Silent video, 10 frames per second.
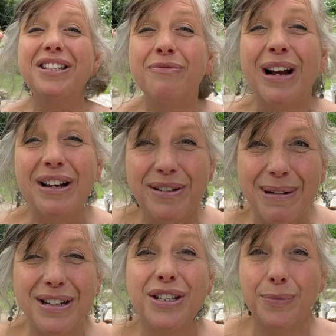and
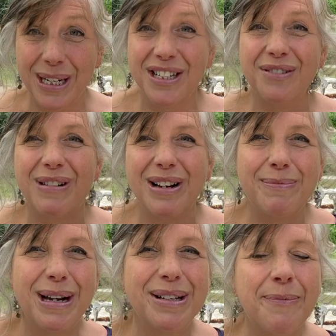roundabouts, swings and
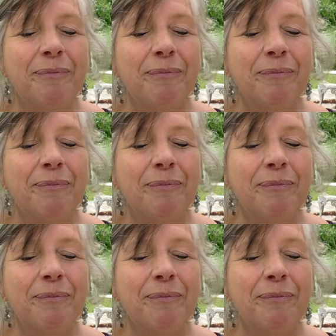roundabouts.